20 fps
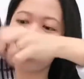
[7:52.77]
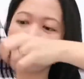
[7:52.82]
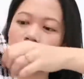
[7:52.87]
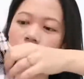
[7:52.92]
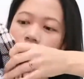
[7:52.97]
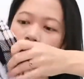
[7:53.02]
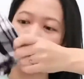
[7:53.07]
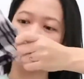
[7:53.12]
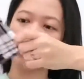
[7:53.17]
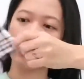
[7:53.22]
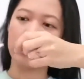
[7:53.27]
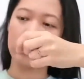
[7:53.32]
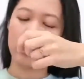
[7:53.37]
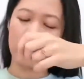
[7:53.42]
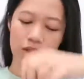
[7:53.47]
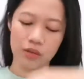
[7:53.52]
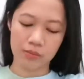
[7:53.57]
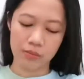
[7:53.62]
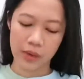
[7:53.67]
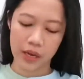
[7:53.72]
cute
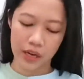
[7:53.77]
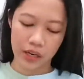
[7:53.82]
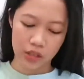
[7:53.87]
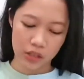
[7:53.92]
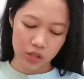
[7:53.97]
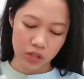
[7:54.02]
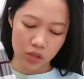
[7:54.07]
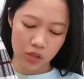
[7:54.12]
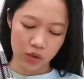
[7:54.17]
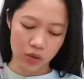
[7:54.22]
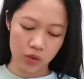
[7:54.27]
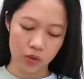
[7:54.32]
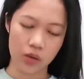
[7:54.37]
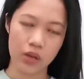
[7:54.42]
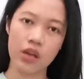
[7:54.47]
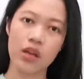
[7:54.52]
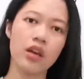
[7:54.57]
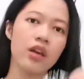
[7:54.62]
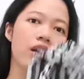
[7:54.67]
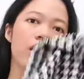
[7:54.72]
compared to
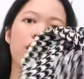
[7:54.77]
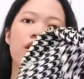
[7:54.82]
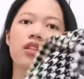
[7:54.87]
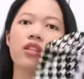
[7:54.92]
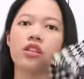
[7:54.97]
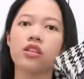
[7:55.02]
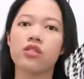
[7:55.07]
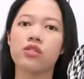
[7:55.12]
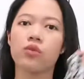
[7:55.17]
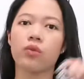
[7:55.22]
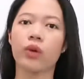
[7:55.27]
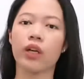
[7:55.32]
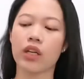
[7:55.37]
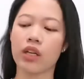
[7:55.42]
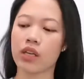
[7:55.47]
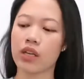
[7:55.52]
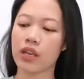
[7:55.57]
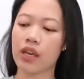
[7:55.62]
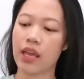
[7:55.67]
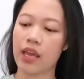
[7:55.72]
this
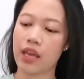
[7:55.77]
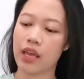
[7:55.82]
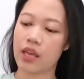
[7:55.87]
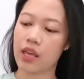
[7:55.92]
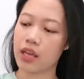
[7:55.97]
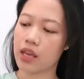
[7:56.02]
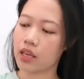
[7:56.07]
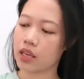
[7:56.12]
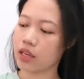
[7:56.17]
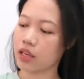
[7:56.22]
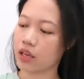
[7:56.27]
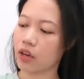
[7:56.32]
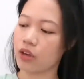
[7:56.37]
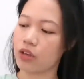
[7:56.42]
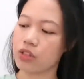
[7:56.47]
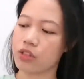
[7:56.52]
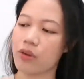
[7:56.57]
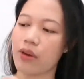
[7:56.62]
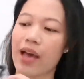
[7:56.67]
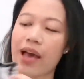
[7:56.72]
one, and it
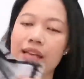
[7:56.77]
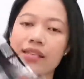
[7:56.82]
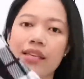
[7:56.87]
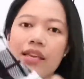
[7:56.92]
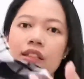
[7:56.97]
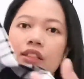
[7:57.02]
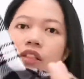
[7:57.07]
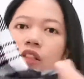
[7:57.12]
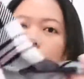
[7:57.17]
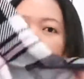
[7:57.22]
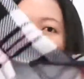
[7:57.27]
also has a little